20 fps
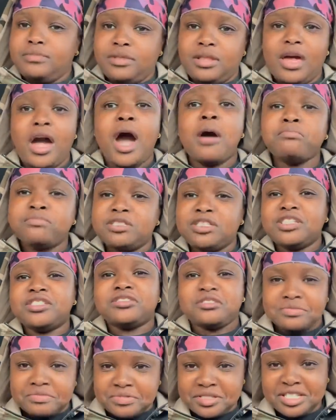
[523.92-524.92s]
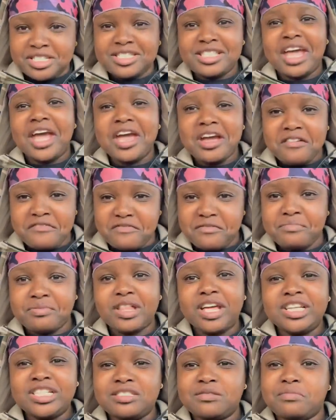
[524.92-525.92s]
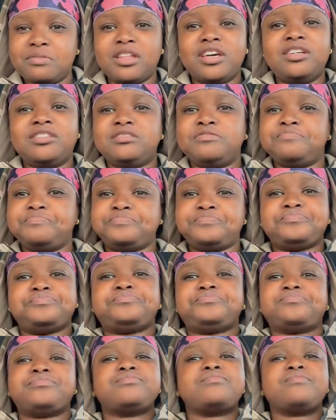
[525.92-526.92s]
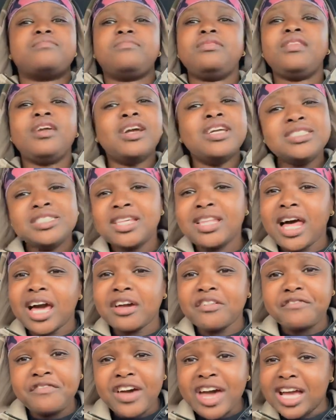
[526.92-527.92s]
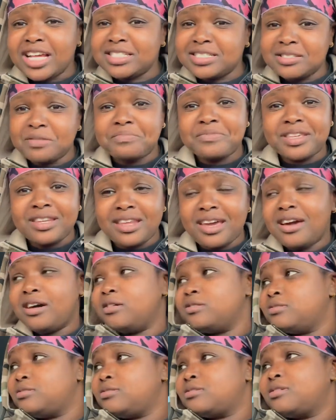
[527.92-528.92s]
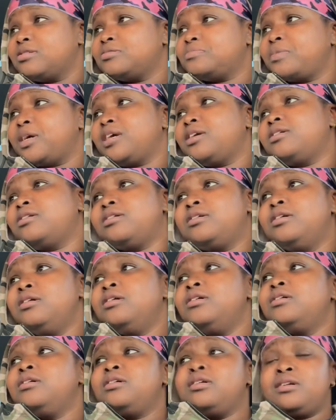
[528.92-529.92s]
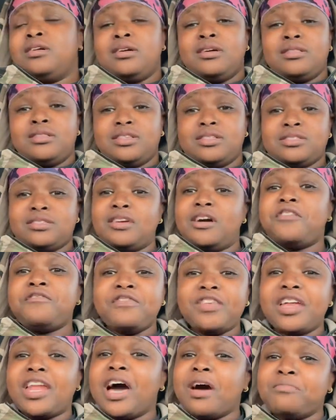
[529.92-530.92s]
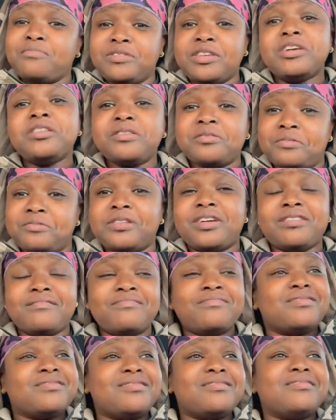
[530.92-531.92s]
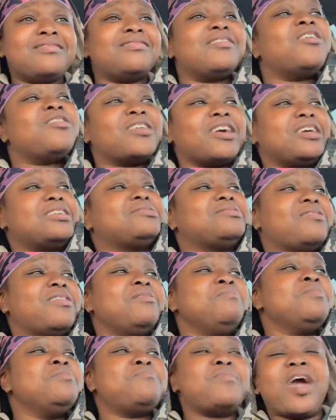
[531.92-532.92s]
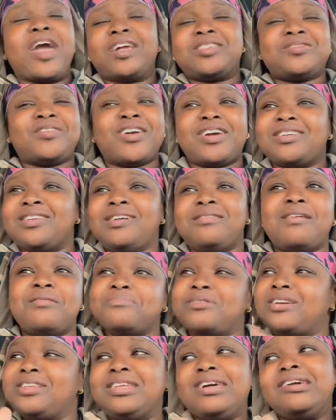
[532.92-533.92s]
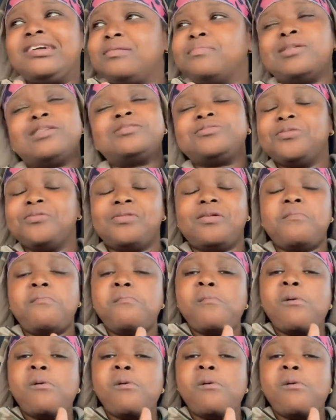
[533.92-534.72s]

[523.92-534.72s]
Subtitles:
I'm just staying from place to place until I can find something else. Because, man, the stuff that I'm dealing with. Okay, so let me backtrack. I'm getting ahead of my story.